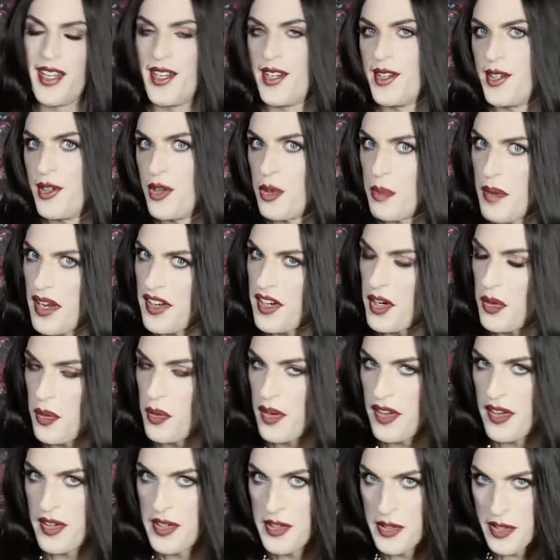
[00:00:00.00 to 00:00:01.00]
No matter
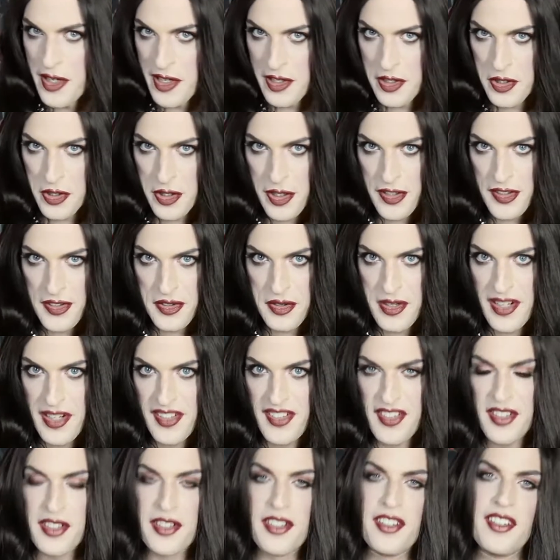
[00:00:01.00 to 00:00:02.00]
whether you're a
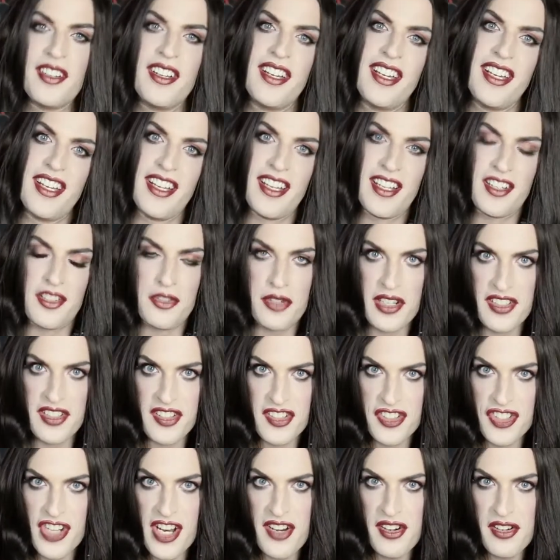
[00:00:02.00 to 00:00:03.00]
crossdresser, a
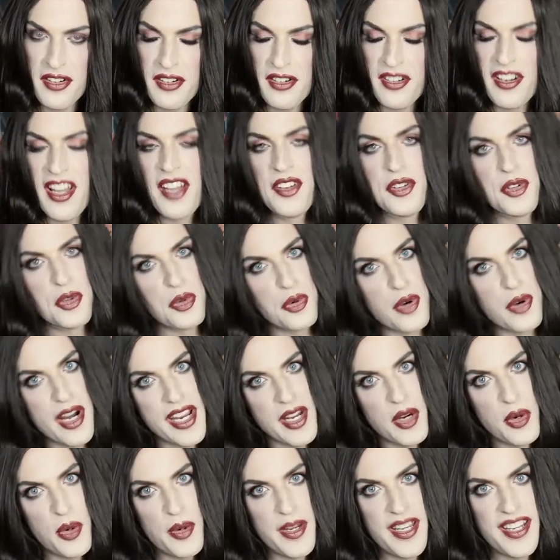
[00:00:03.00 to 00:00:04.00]
transgender, a drag
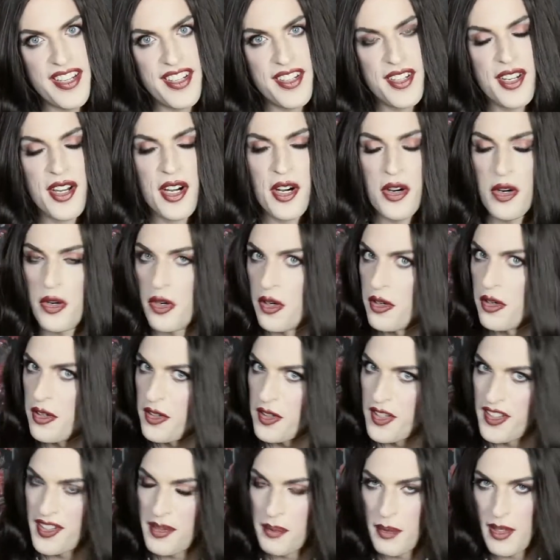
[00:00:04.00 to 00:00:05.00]
queen, or you
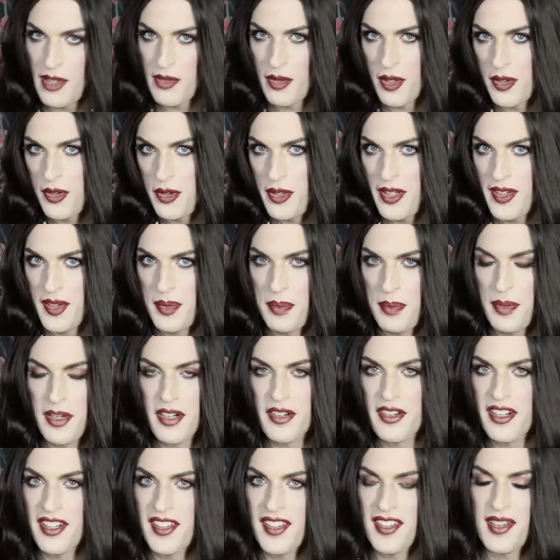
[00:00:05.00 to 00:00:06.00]
simply want to
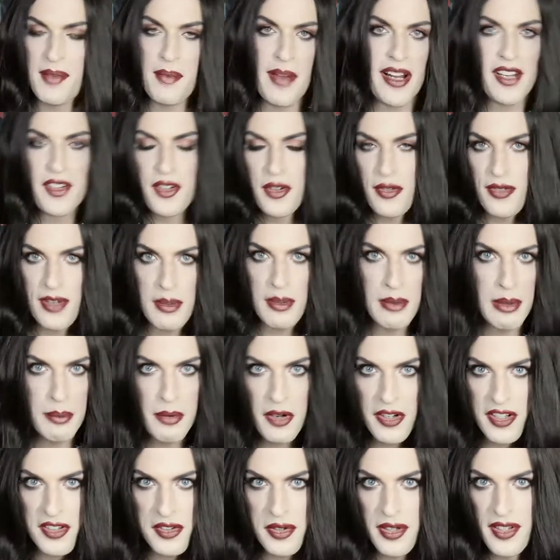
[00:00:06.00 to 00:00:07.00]
experience a male to female
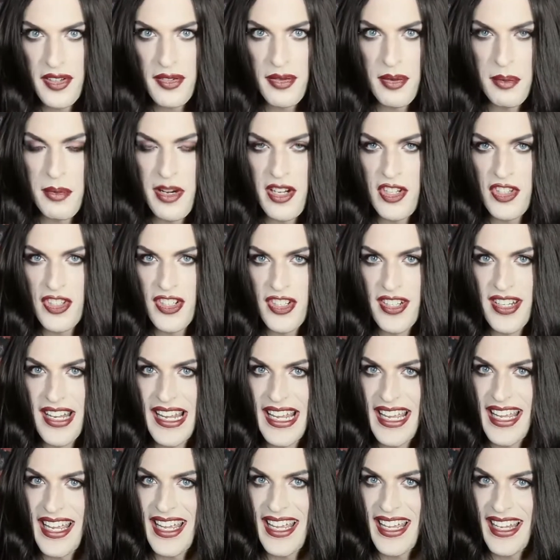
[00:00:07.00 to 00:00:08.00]
body transformation,
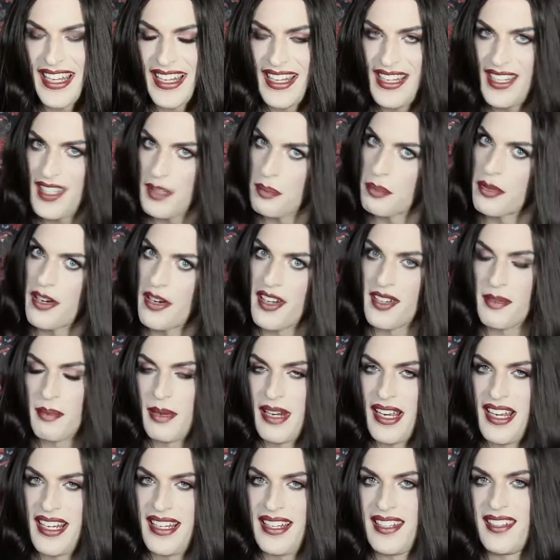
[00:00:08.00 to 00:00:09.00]
this
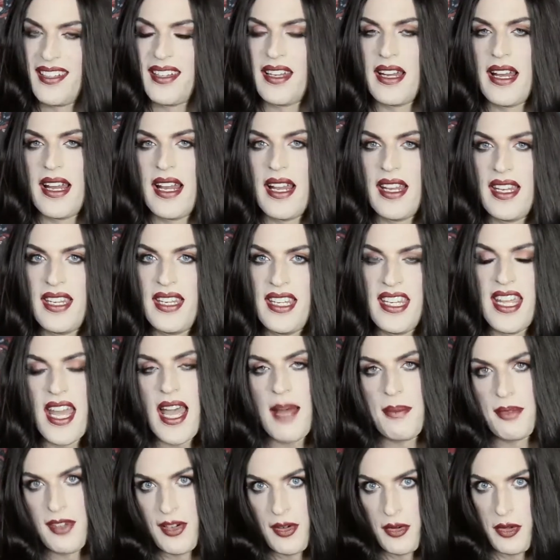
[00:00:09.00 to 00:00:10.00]
breastplate is the
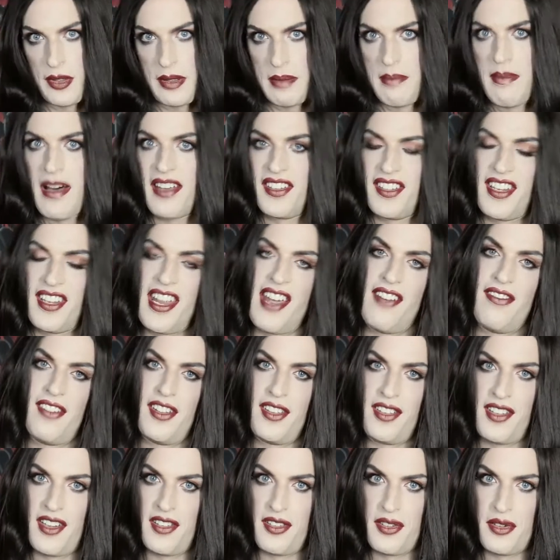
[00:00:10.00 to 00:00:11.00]
absolute must-have
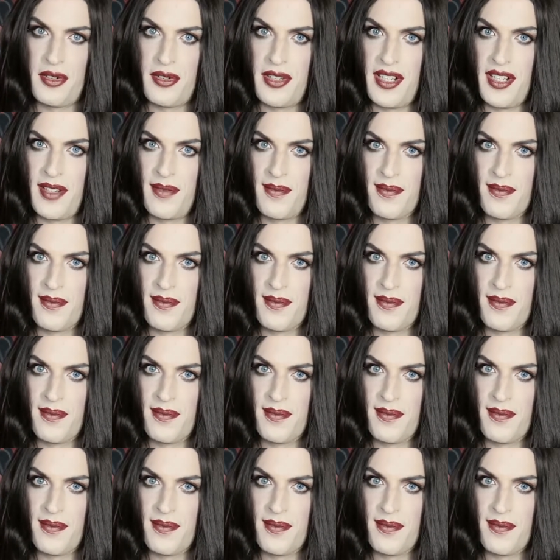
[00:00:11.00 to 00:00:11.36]
accessory.